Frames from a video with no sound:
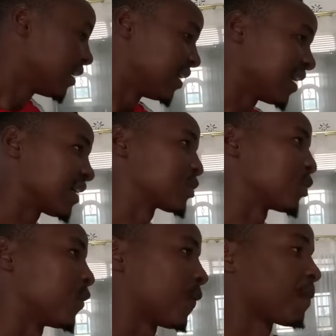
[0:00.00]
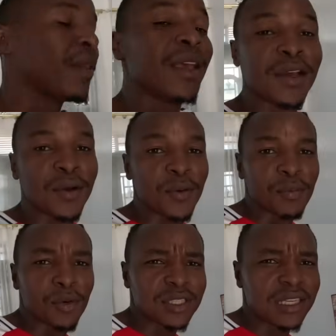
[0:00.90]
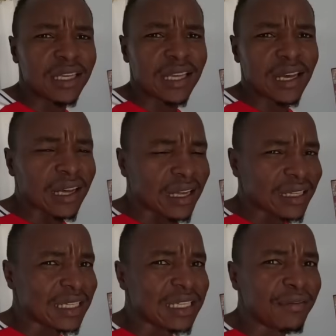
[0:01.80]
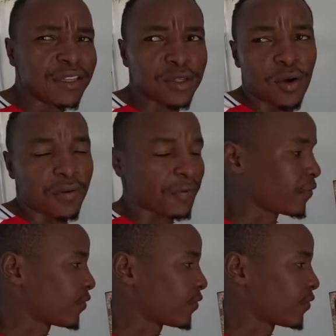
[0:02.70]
Yeah, so mostly the TV is off.